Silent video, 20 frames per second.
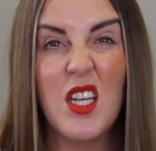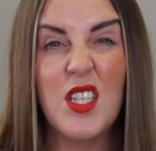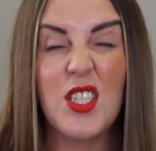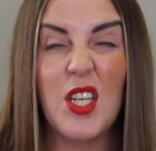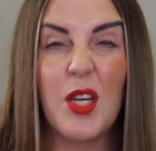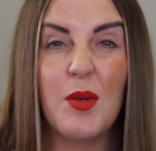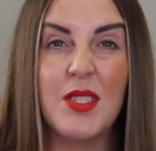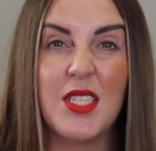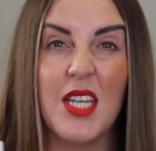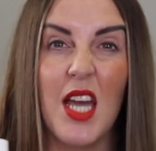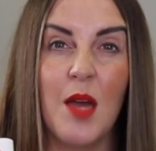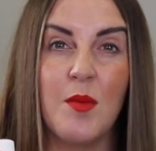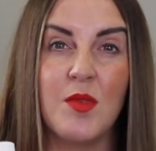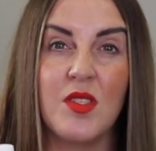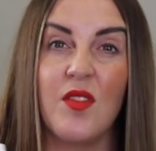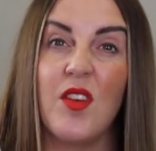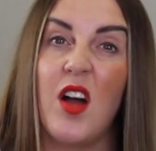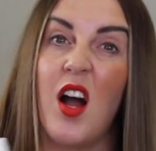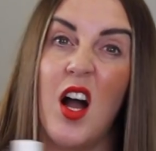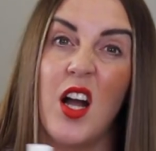So in terms
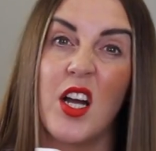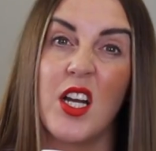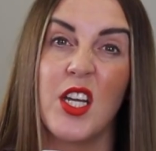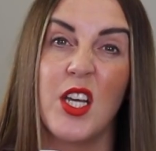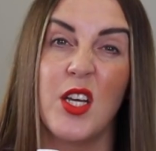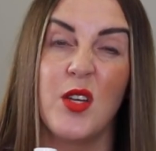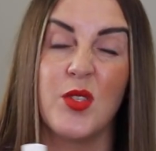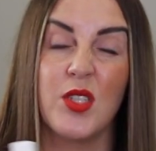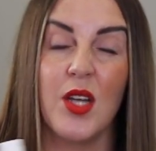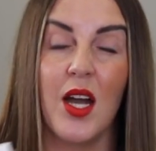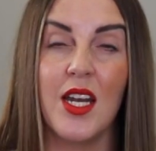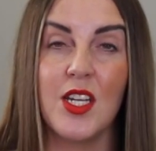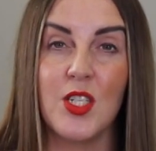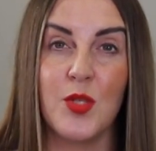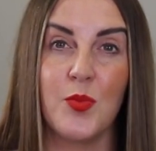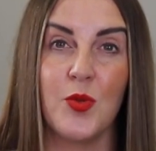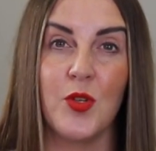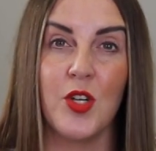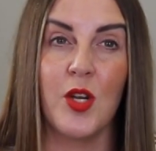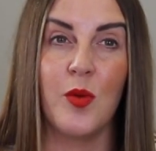of our glue, so Eyelash
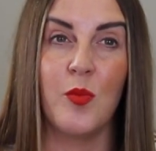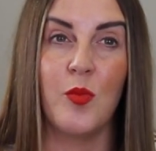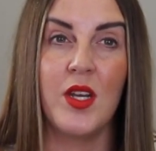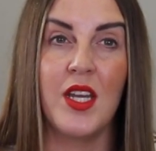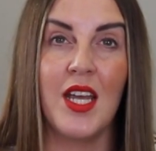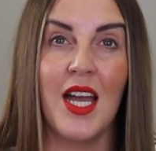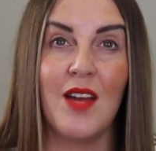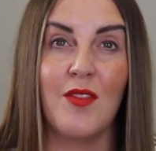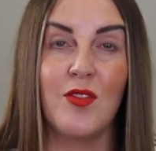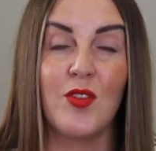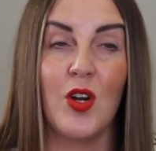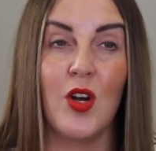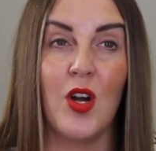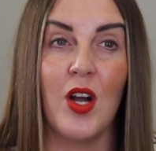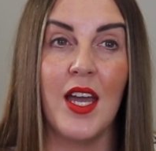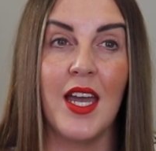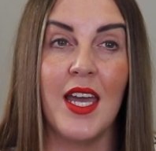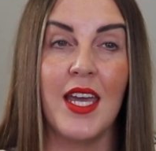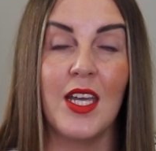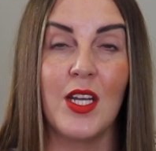Emporium, we have
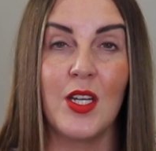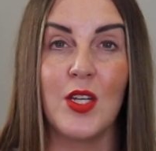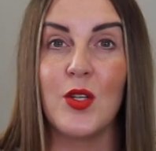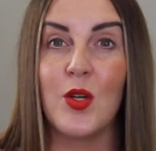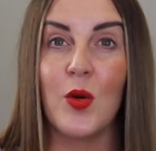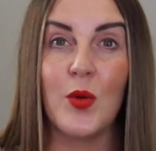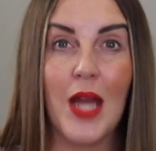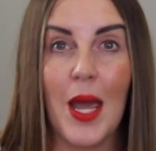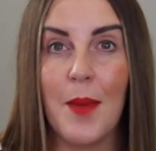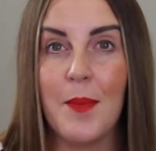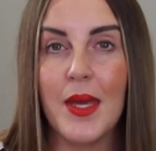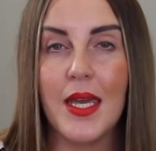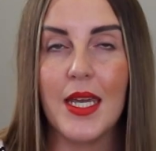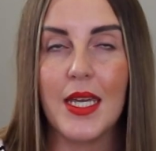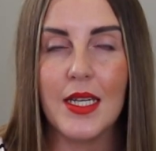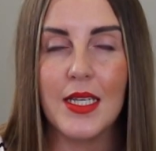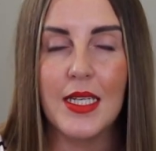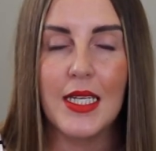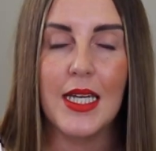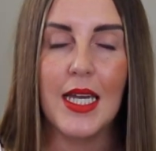got a glue called
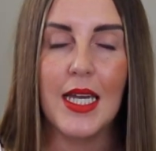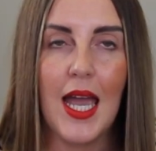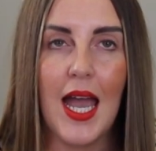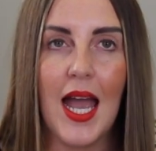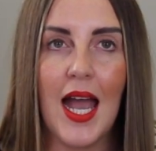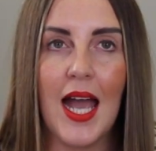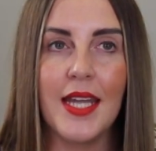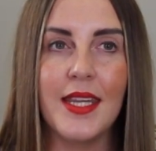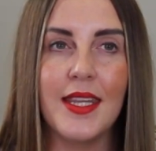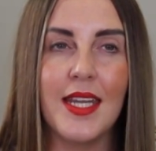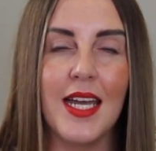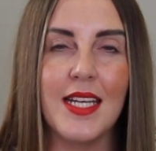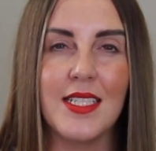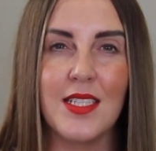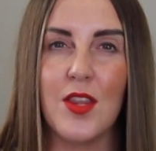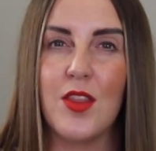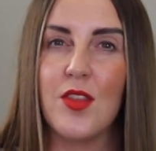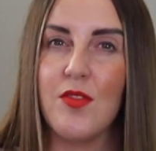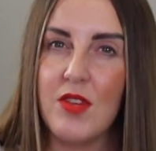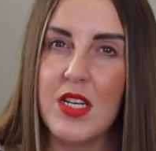Epic, and that is
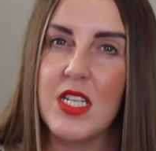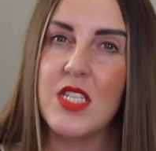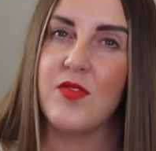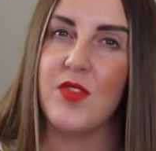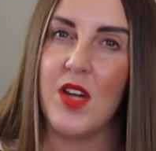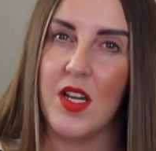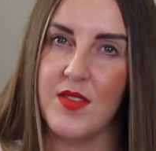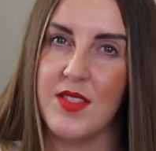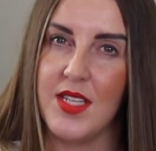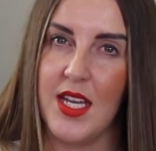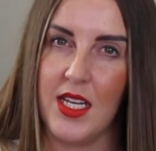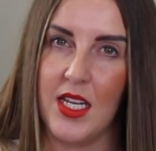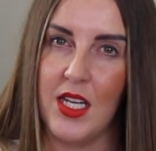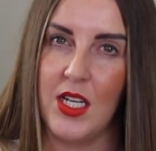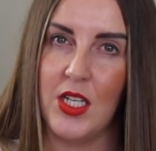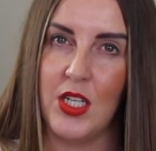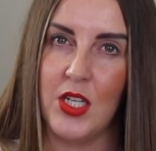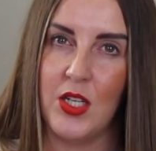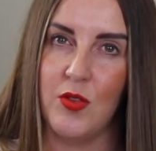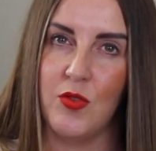a 3 to 5
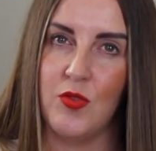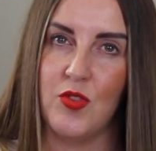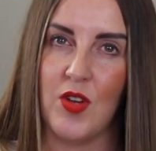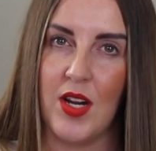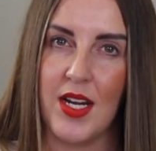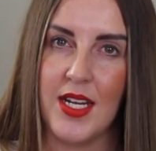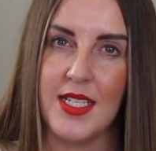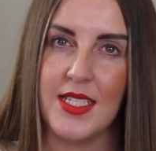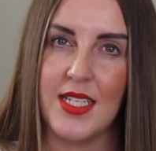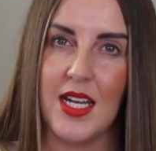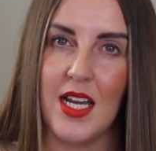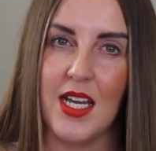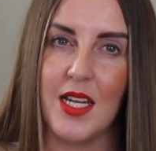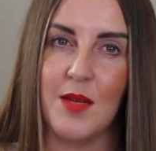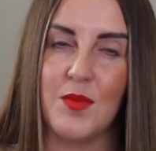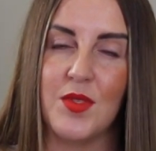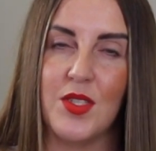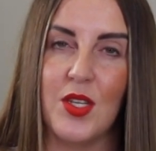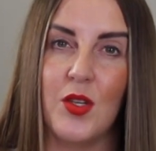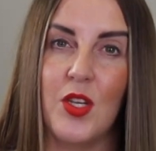second glue drying
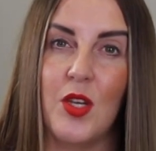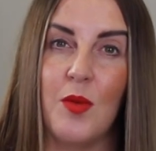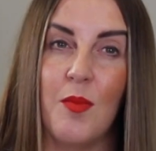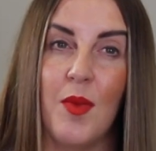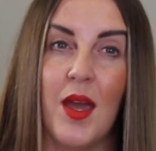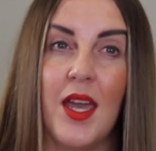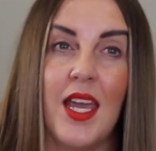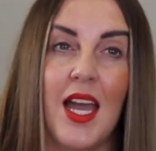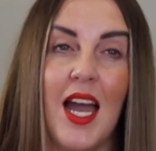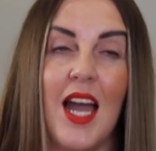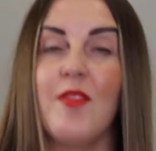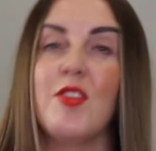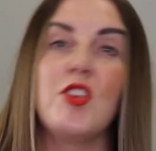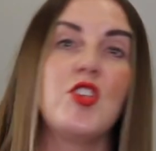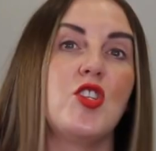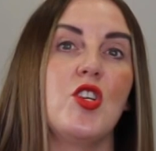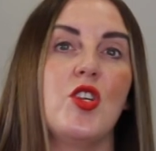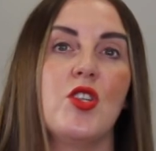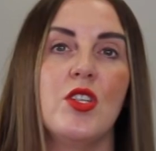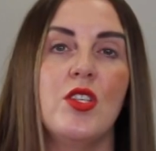time. So you may have a
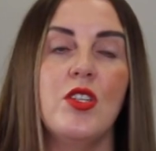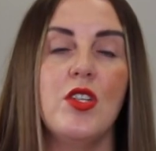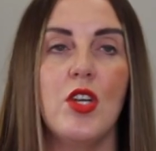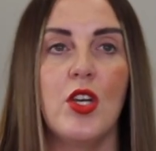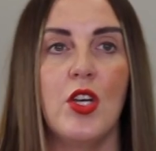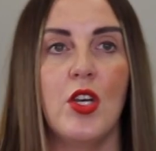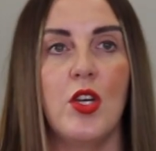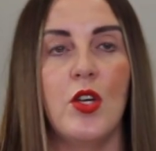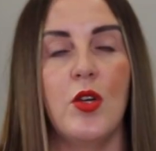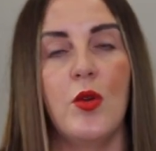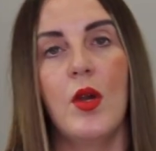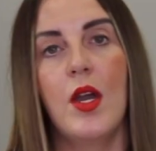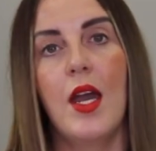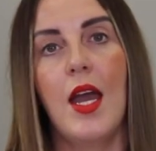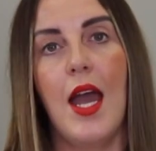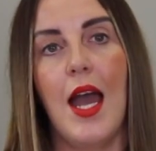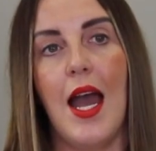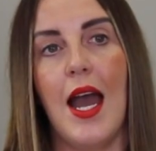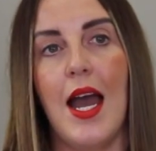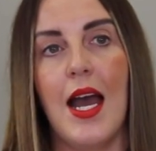student who
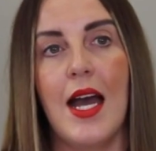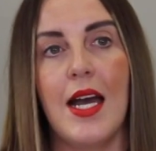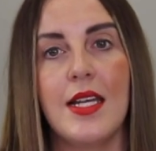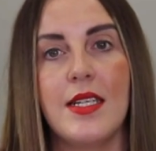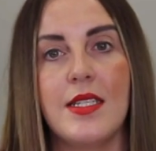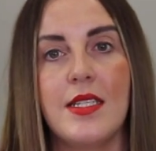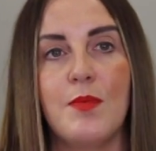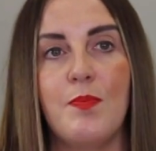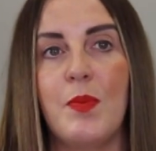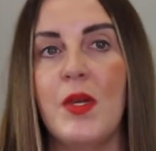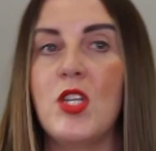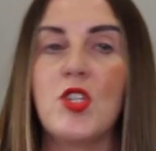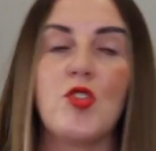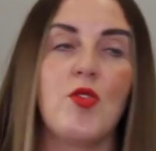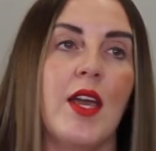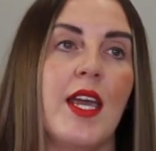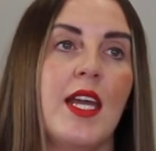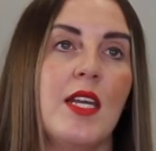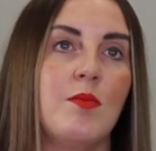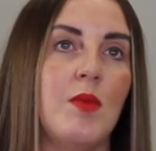has been
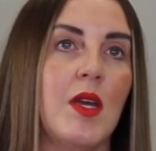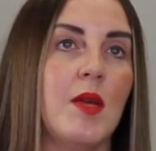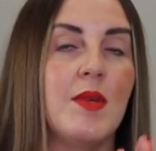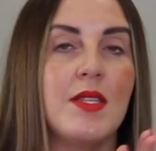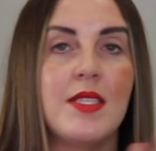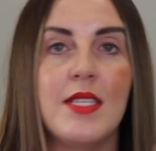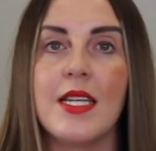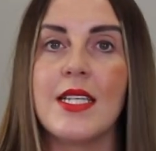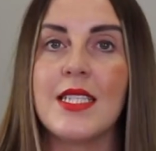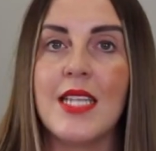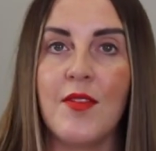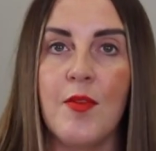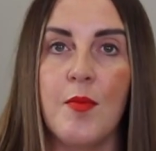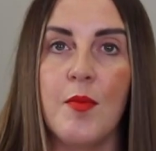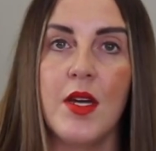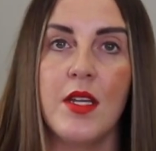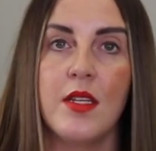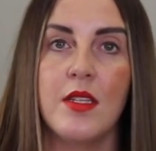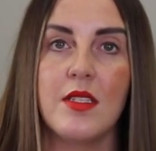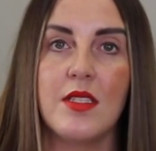trained maybe 6-7
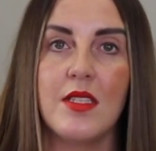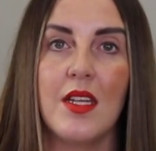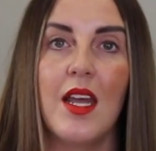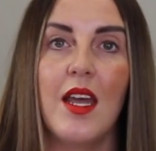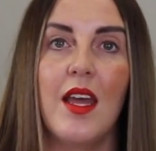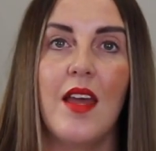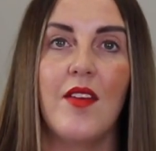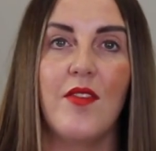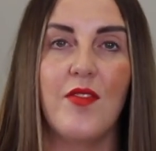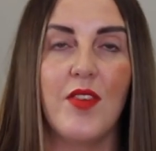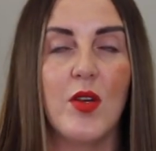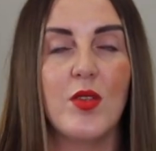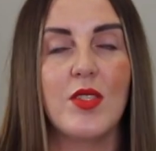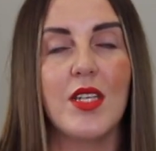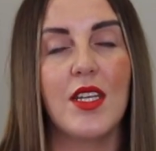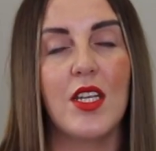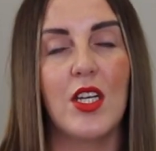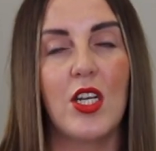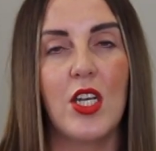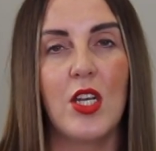months, feels
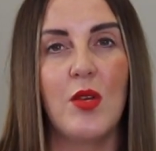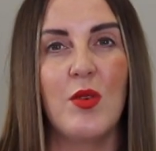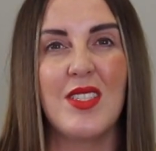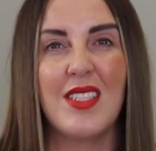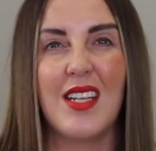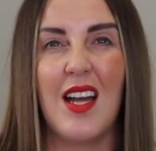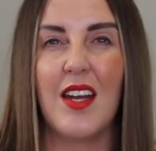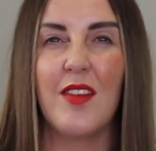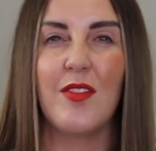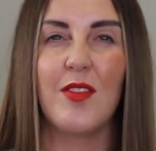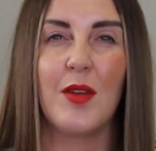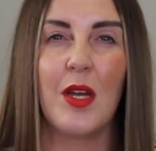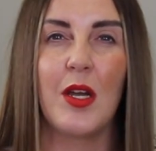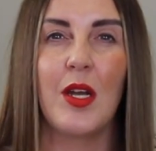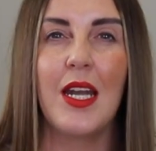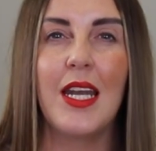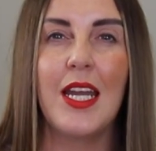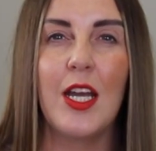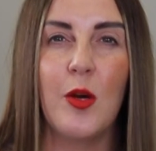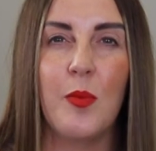like the glue is kind of being
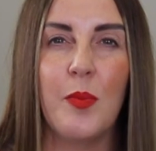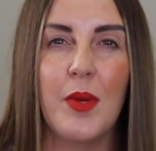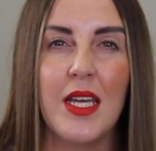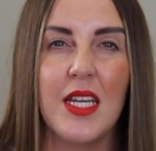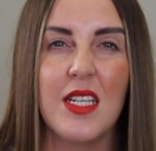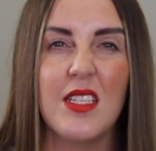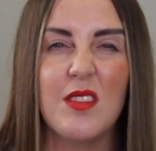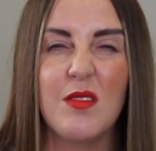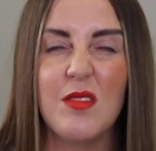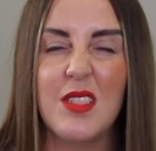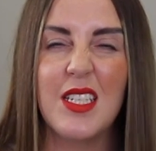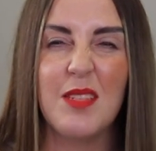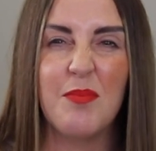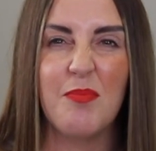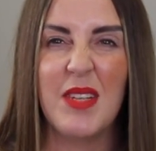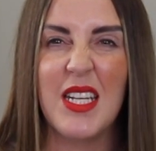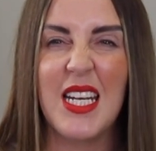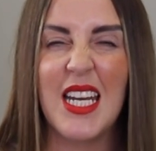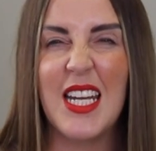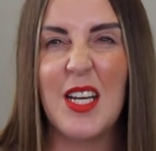a little
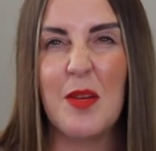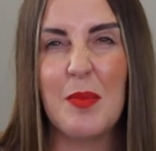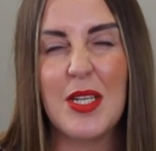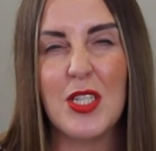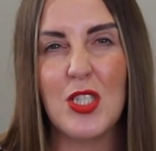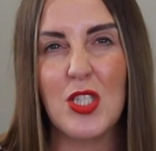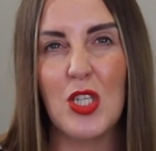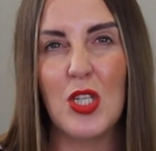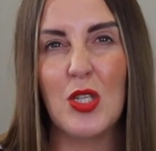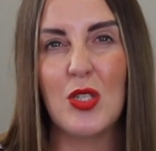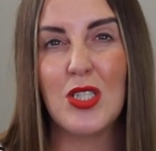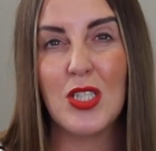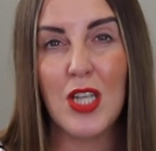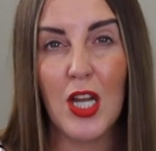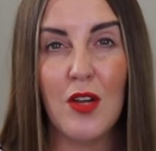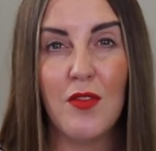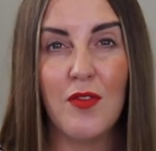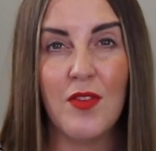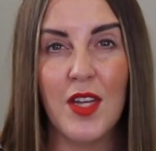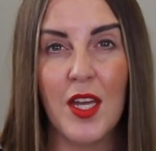bit too
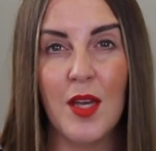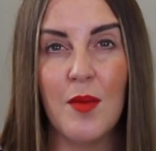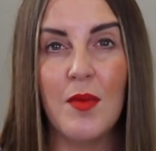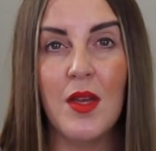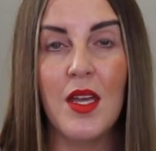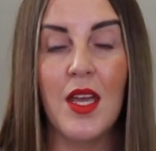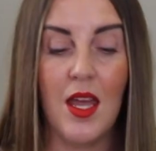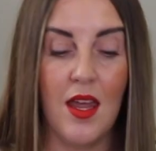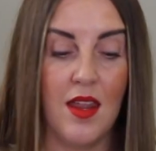slow for them.